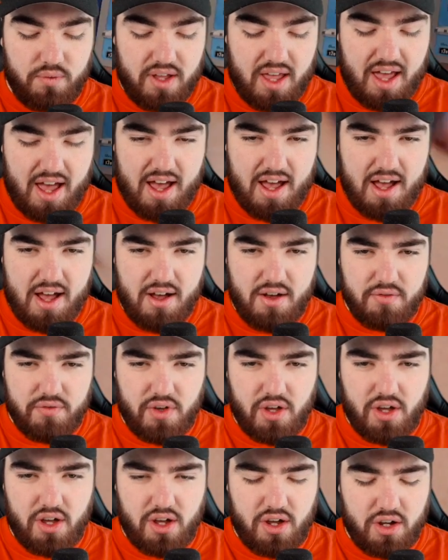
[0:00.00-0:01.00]
We
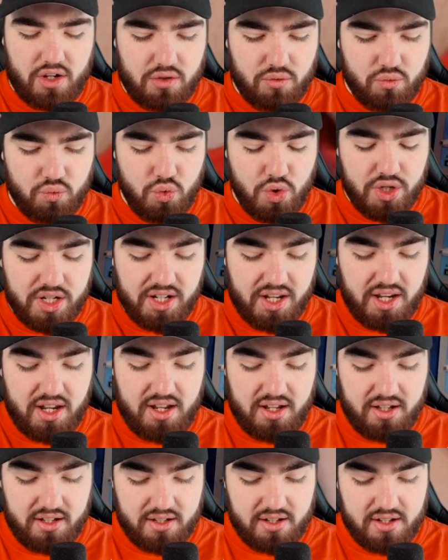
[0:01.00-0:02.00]
have
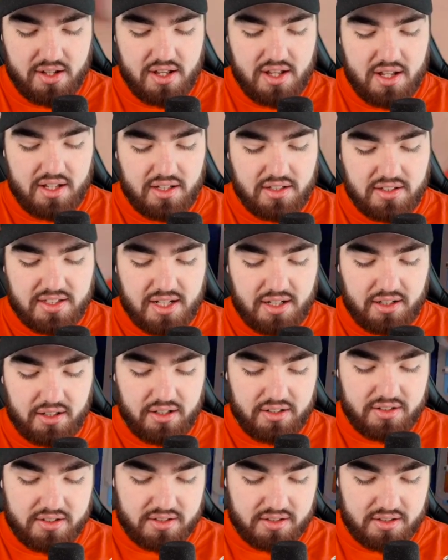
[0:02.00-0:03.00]
Rookidee,
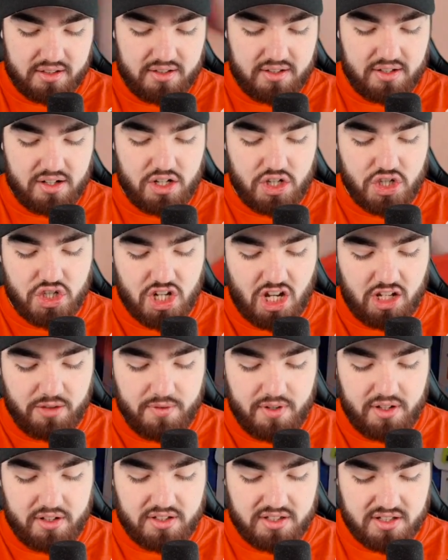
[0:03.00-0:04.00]
Diglett,
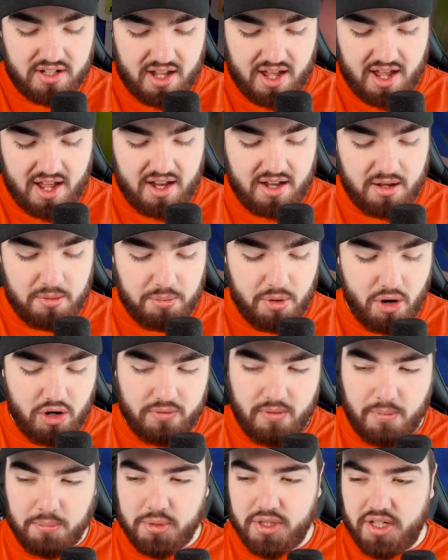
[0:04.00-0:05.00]
Shelmet, and
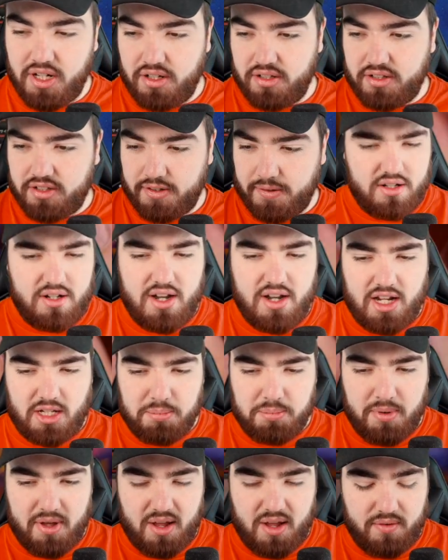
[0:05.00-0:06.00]
Pokemon Breeders.
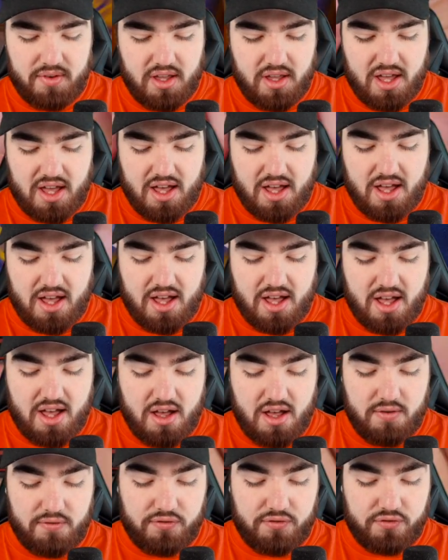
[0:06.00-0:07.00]
Next pack, we
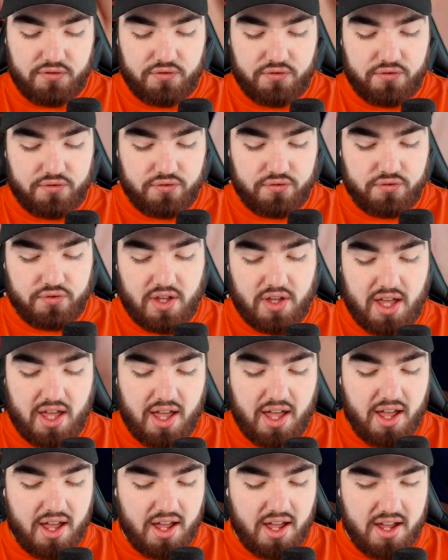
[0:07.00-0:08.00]
have
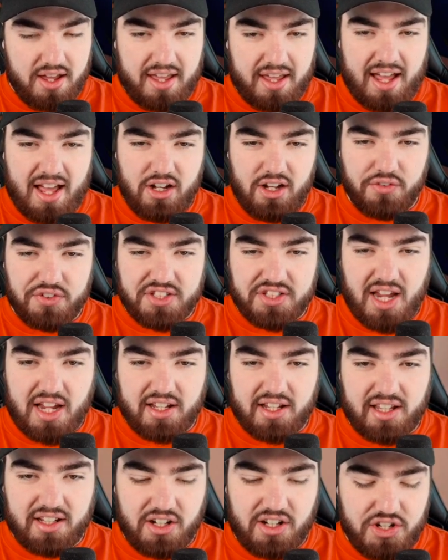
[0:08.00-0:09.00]
a can of
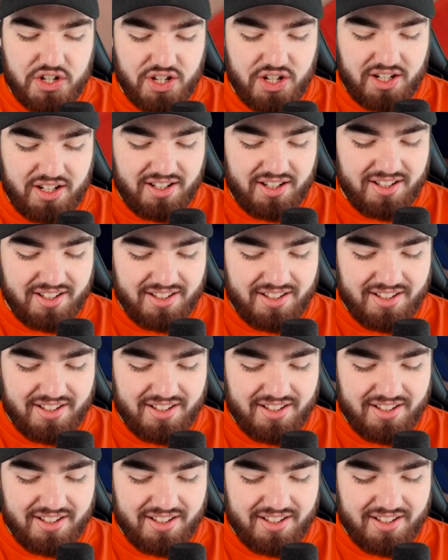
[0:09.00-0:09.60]
Psychic Energy,